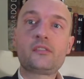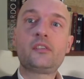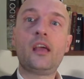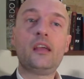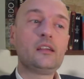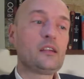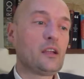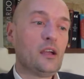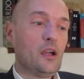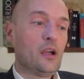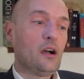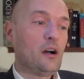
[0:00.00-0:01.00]
take,
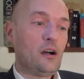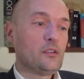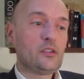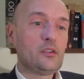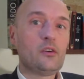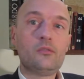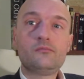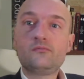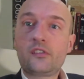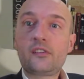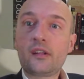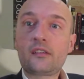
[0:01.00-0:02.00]
I don't know,
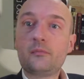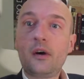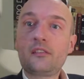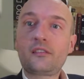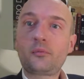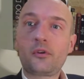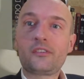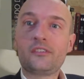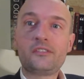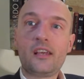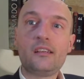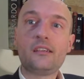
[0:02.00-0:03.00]
six months worth of
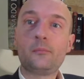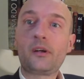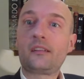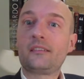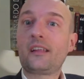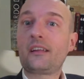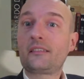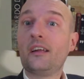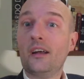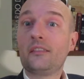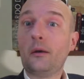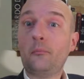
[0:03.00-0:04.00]
data because that's
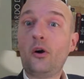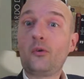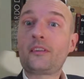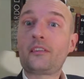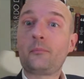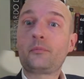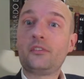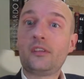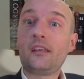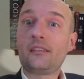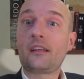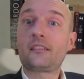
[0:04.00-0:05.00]
the most up to
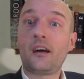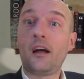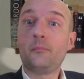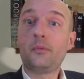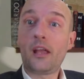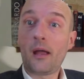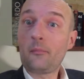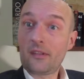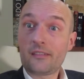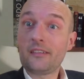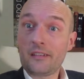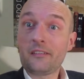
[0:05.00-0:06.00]
date. That's I B M
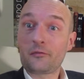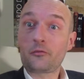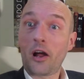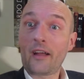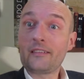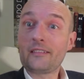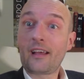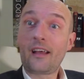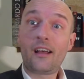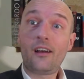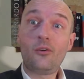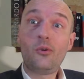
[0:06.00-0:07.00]
as it is right
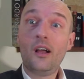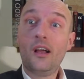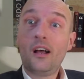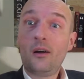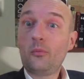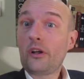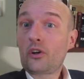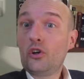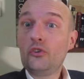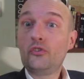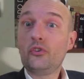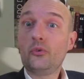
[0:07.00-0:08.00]
now. And we
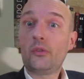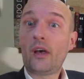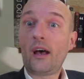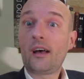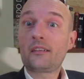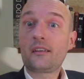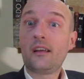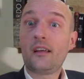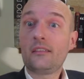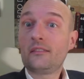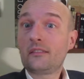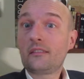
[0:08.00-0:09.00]
could do that.
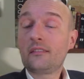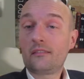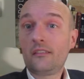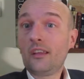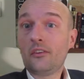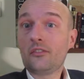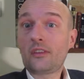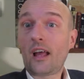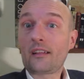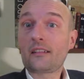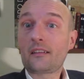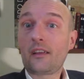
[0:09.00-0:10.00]
And, you know,
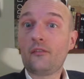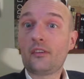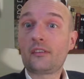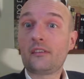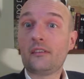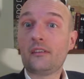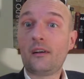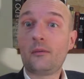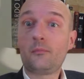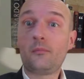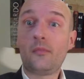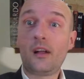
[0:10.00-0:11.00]
that'll give us
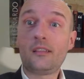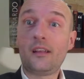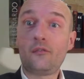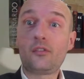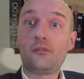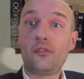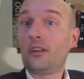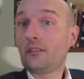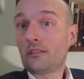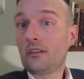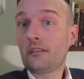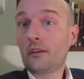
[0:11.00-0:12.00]
a, a, a level of
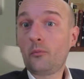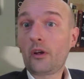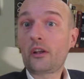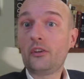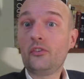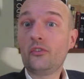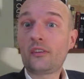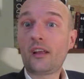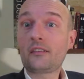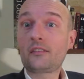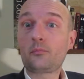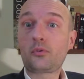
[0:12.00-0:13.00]
volatility and we can use
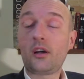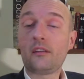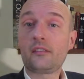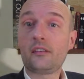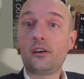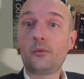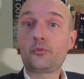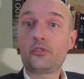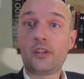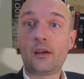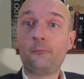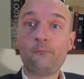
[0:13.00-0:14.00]
that to price an
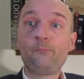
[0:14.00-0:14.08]
option. Now,